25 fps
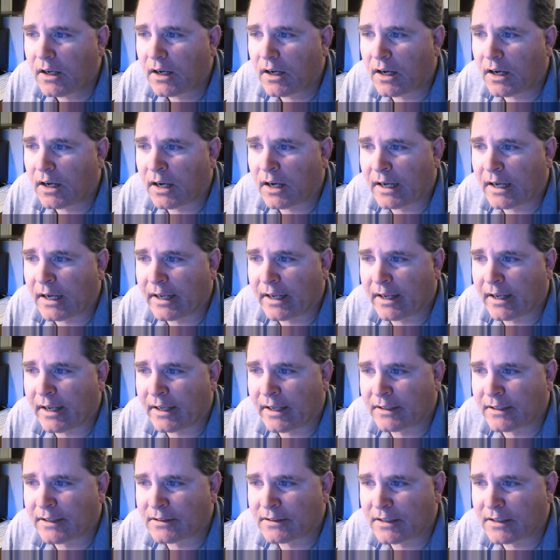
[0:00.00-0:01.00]
Uh,
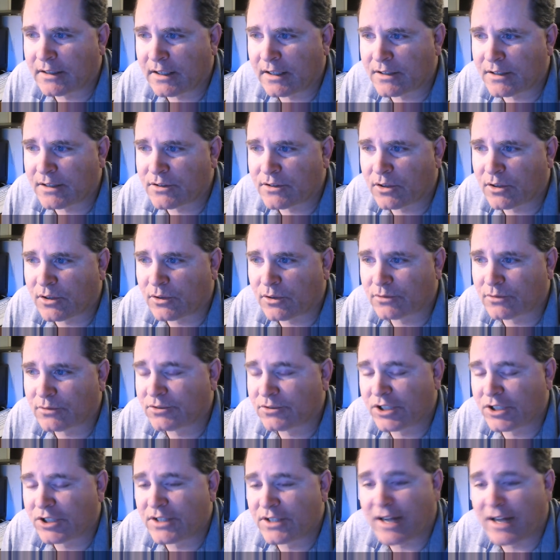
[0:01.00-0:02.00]
and uh, so
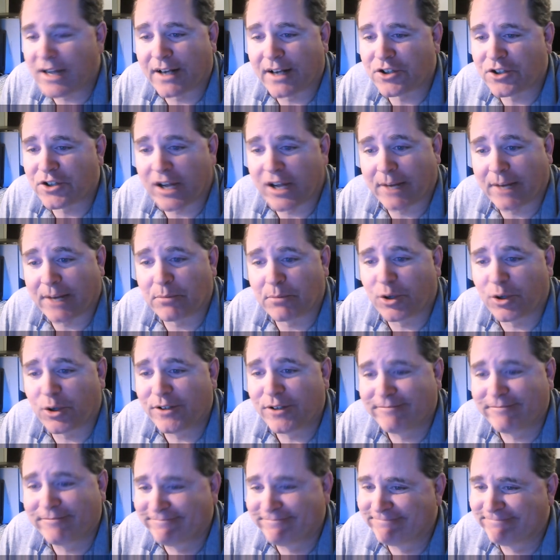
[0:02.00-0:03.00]
she's got a chamber,
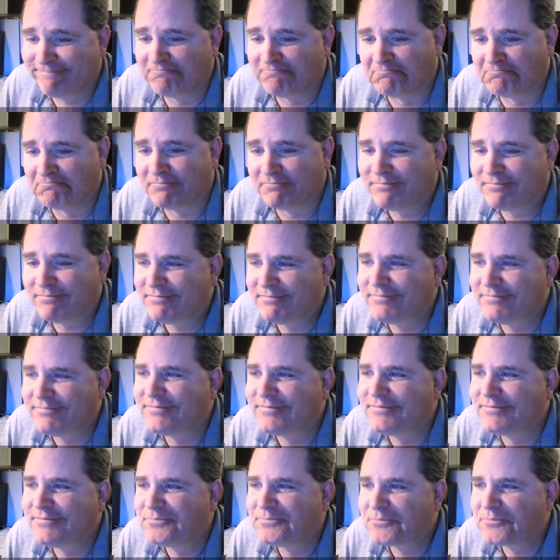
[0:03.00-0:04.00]
hmm.
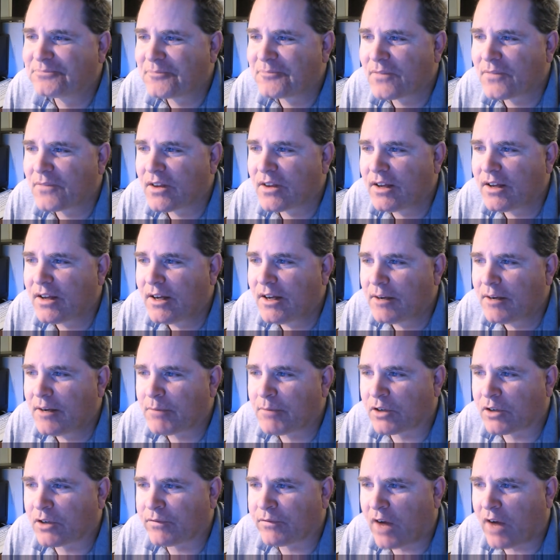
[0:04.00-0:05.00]

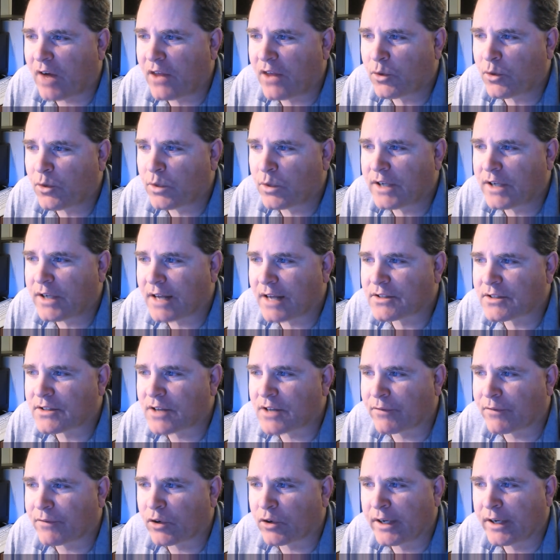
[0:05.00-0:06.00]
but her father would not
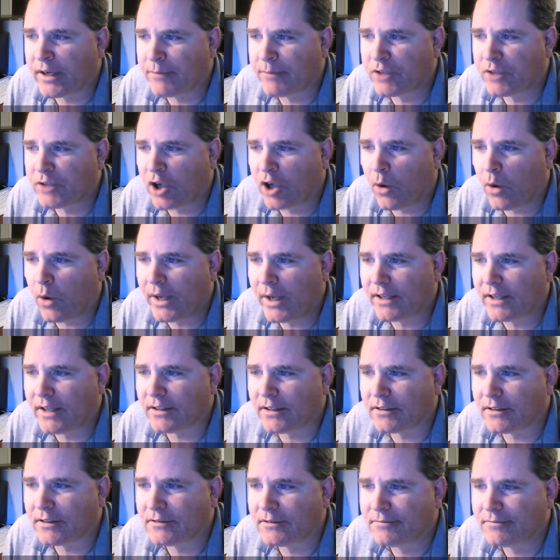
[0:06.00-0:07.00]
suffer him to go
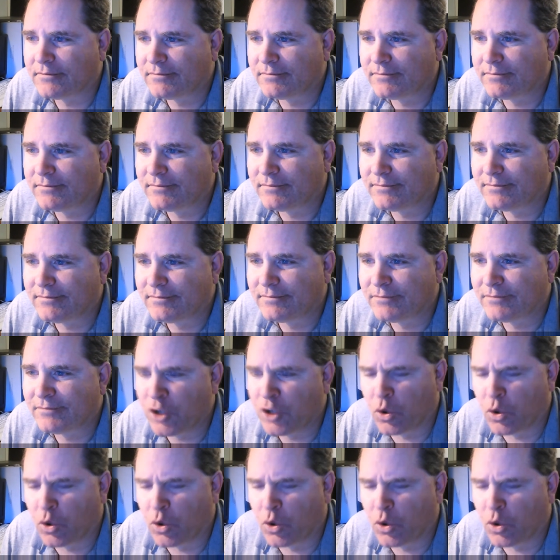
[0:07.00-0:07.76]
in.